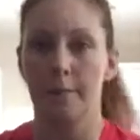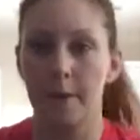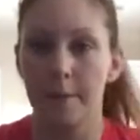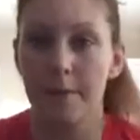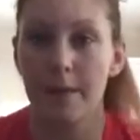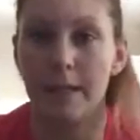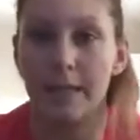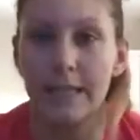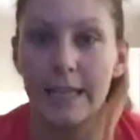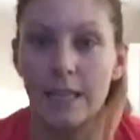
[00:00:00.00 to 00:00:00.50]
But I'm
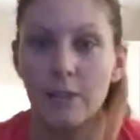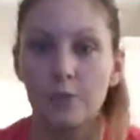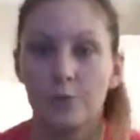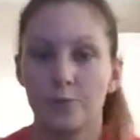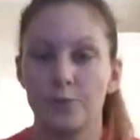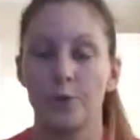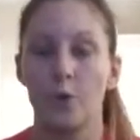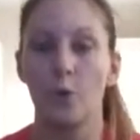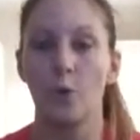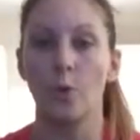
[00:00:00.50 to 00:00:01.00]
gonna lean
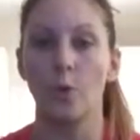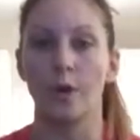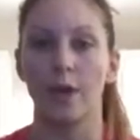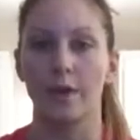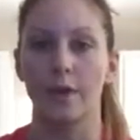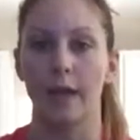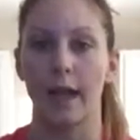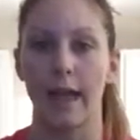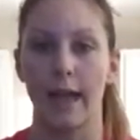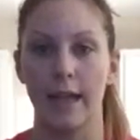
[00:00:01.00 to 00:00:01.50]

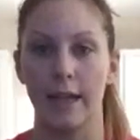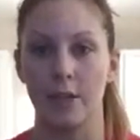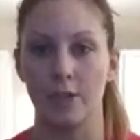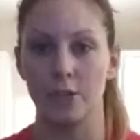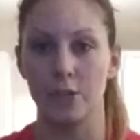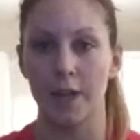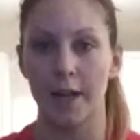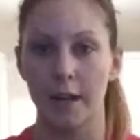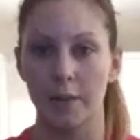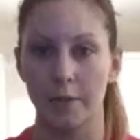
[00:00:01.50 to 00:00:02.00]
forward, okay? Because
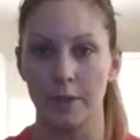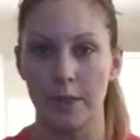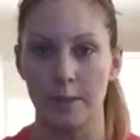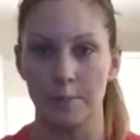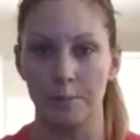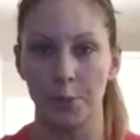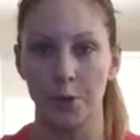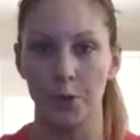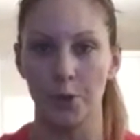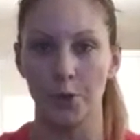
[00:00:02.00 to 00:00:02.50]
you can't really
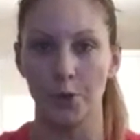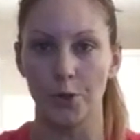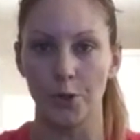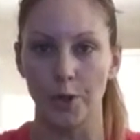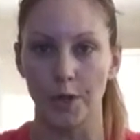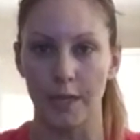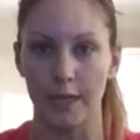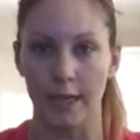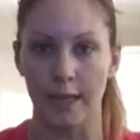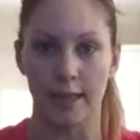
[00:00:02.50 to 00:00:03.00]

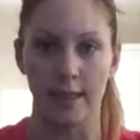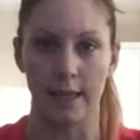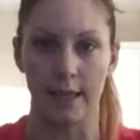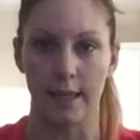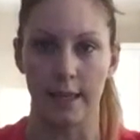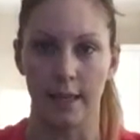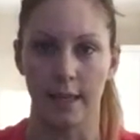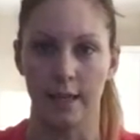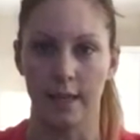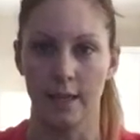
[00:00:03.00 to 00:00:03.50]
pull
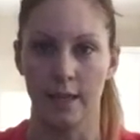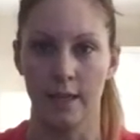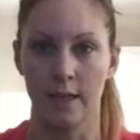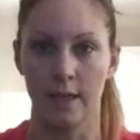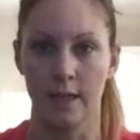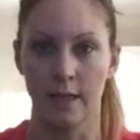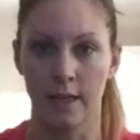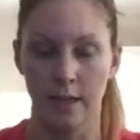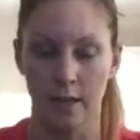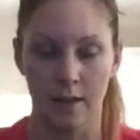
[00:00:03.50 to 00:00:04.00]
anything.
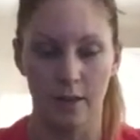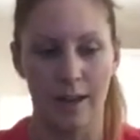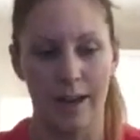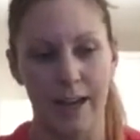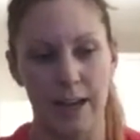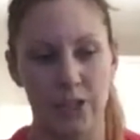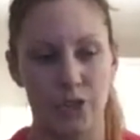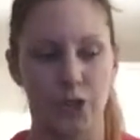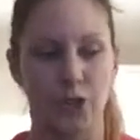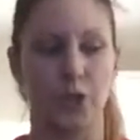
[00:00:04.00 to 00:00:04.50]
I
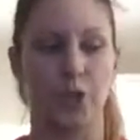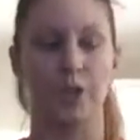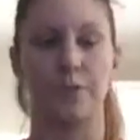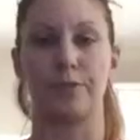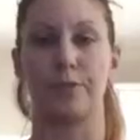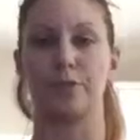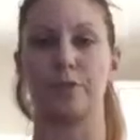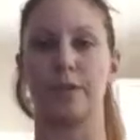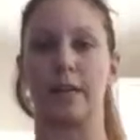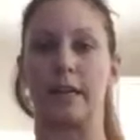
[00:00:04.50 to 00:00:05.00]
guess you could if
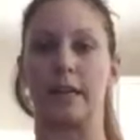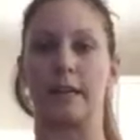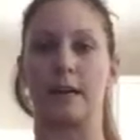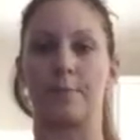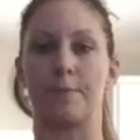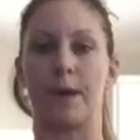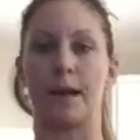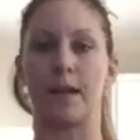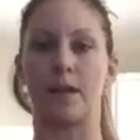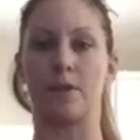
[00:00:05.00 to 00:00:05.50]
you're standing
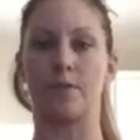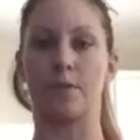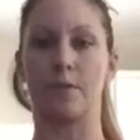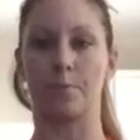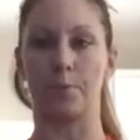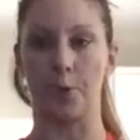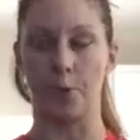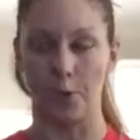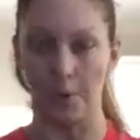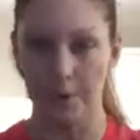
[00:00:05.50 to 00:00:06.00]
upright, you
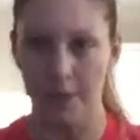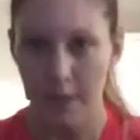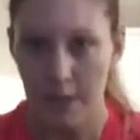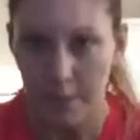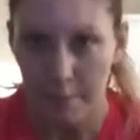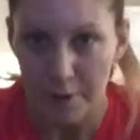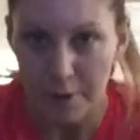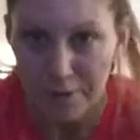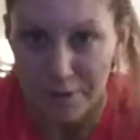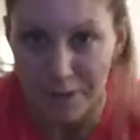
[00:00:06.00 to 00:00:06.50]
can pull.
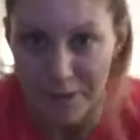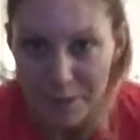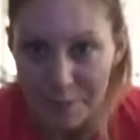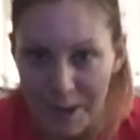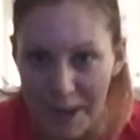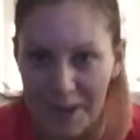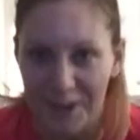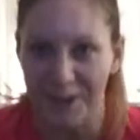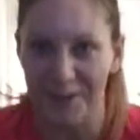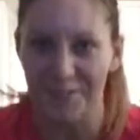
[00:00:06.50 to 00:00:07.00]
But it feels
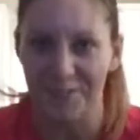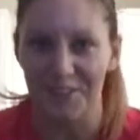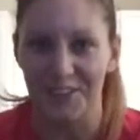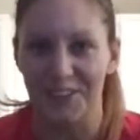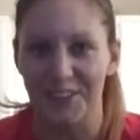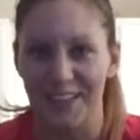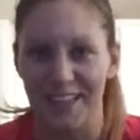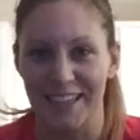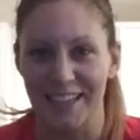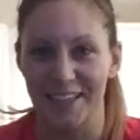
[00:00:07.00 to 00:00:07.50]
better if
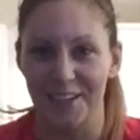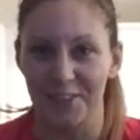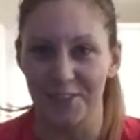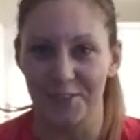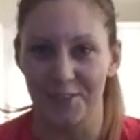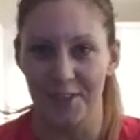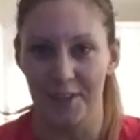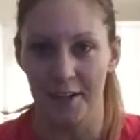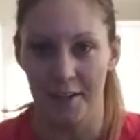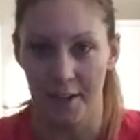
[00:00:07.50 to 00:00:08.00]
you're leaning
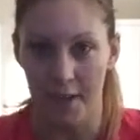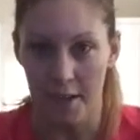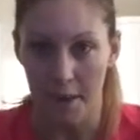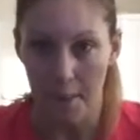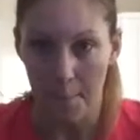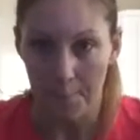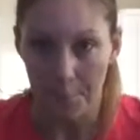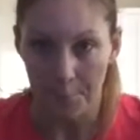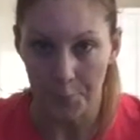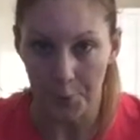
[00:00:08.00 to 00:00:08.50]
over.
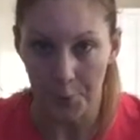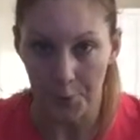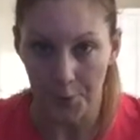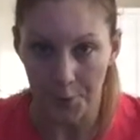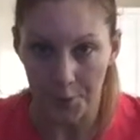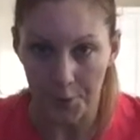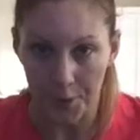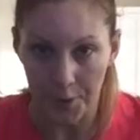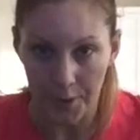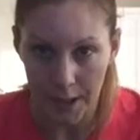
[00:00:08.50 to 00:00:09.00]

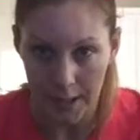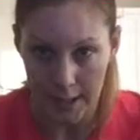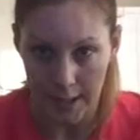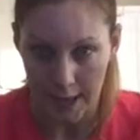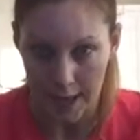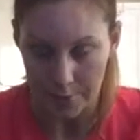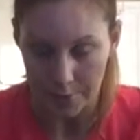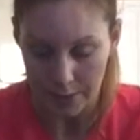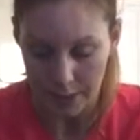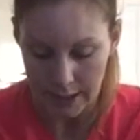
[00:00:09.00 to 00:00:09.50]
Pull
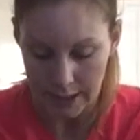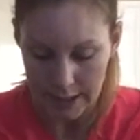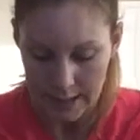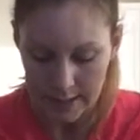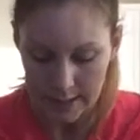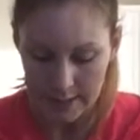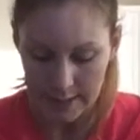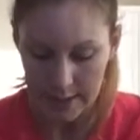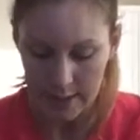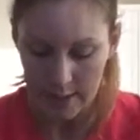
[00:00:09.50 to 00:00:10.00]
and
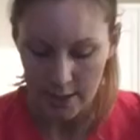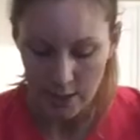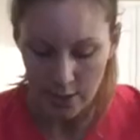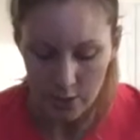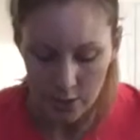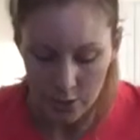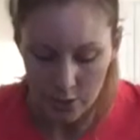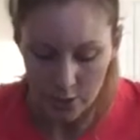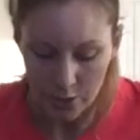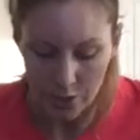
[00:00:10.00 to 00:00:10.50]
release.
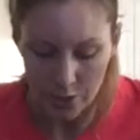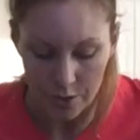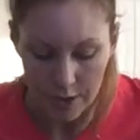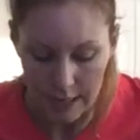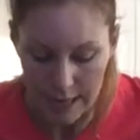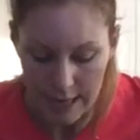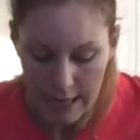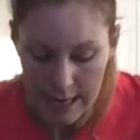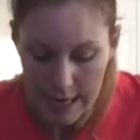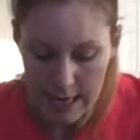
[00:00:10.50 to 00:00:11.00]
So the
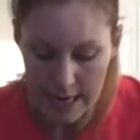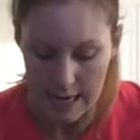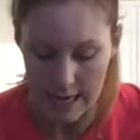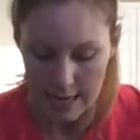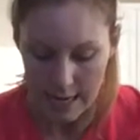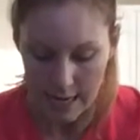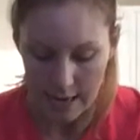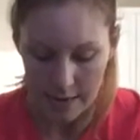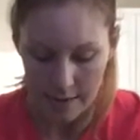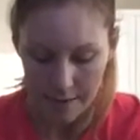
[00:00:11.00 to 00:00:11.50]

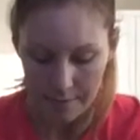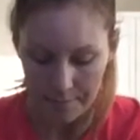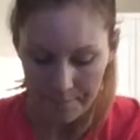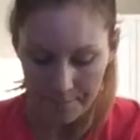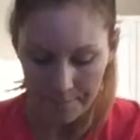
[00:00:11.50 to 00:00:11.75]
key